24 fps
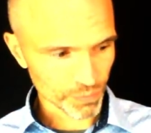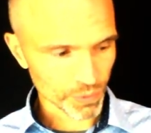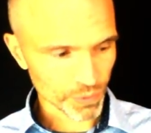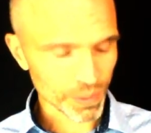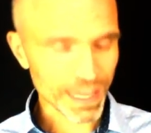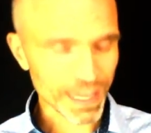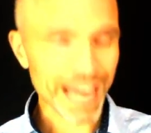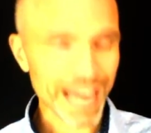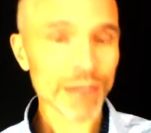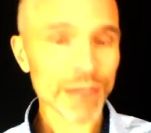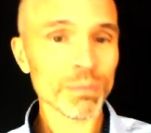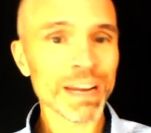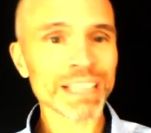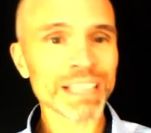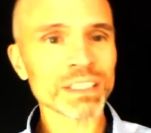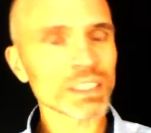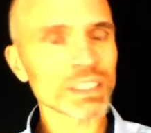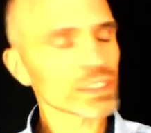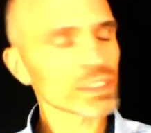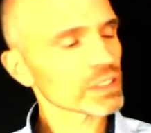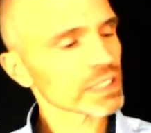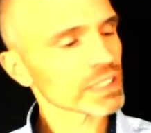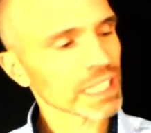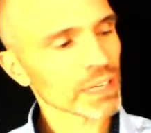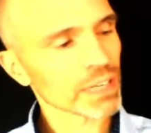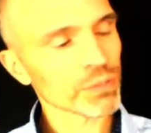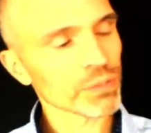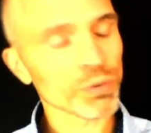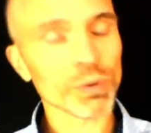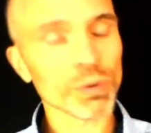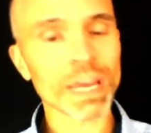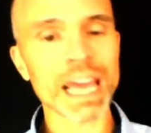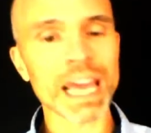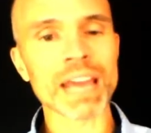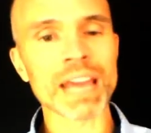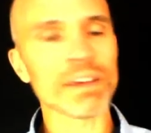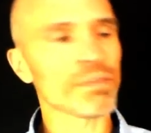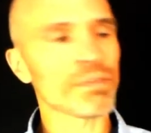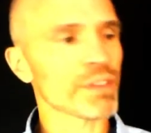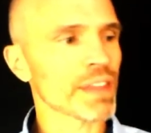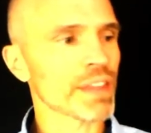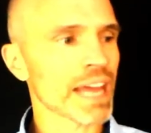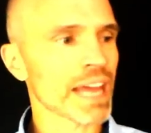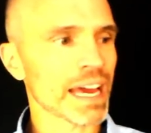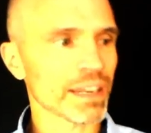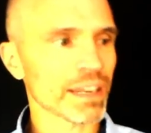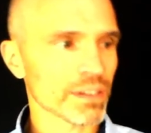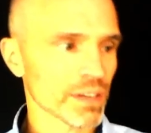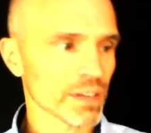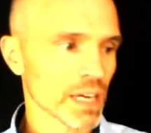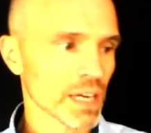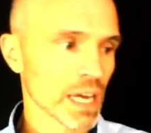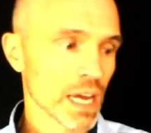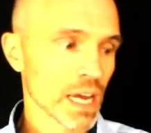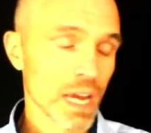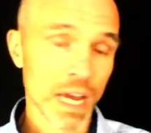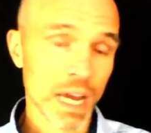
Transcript: That register sounds okay for that,